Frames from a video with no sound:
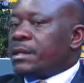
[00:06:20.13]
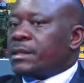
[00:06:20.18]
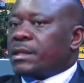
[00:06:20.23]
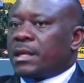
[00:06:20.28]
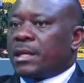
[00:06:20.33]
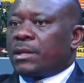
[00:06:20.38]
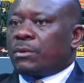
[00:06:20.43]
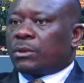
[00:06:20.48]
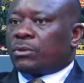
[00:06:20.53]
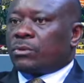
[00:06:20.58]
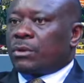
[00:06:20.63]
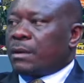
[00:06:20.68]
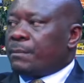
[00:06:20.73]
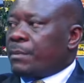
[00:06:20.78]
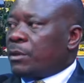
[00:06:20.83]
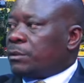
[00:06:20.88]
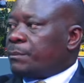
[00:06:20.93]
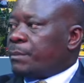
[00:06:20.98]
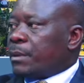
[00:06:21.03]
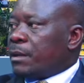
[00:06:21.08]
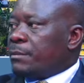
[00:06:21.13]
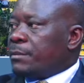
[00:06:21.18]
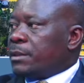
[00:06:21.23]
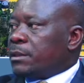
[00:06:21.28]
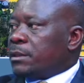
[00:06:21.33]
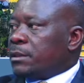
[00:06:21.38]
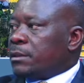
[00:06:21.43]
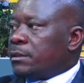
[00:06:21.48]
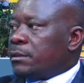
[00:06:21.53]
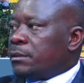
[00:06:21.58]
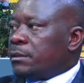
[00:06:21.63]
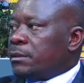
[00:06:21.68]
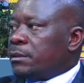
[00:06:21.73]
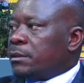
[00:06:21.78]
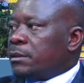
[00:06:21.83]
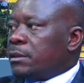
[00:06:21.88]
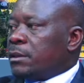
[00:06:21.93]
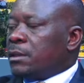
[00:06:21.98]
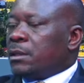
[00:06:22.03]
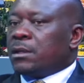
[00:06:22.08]
they were talking about parliament.
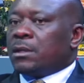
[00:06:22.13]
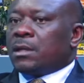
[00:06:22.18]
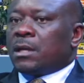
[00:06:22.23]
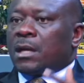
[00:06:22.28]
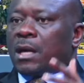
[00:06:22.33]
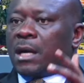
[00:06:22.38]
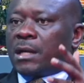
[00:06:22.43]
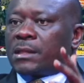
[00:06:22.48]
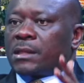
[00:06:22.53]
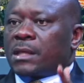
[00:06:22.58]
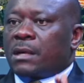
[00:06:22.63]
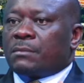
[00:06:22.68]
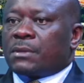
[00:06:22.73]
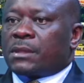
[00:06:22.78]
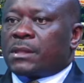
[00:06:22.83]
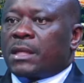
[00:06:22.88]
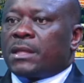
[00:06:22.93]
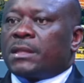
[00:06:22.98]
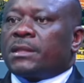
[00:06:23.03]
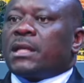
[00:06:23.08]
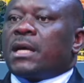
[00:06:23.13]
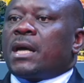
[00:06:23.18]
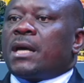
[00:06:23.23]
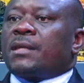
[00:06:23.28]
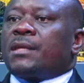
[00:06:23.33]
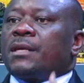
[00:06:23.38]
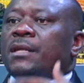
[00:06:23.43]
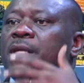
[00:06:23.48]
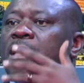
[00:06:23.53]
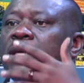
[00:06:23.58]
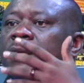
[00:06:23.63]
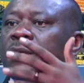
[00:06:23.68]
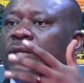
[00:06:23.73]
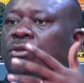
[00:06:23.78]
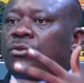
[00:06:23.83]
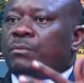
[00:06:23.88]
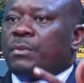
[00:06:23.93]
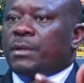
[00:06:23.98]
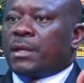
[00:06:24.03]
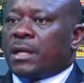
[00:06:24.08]
At some stage, I think they need to
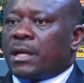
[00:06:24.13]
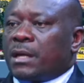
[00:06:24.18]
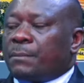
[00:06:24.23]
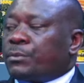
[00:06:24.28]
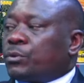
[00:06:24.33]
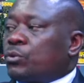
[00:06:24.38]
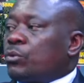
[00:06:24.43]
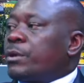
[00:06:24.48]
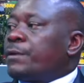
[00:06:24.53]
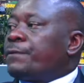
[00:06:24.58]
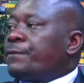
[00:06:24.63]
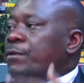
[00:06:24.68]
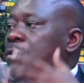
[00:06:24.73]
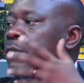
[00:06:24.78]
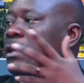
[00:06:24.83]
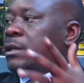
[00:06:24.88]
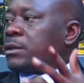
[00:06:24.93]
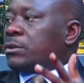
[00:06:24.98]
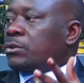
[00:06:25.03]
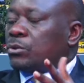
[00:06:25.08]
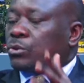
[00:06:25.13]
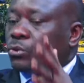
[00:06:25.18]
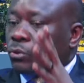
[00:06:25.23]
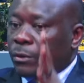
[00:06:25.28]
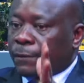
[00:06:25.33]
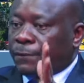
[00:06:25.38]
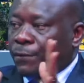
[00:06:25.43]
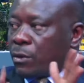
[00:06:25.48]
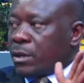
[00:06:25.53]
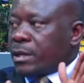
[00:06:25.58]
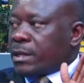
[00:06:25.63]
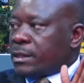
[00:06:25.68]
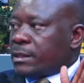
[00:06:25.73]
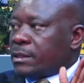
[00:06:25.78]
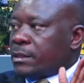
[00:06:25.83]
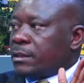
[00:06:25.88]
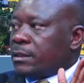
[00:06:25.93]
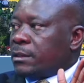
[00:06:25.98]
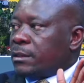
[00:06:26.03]
be helped to refocus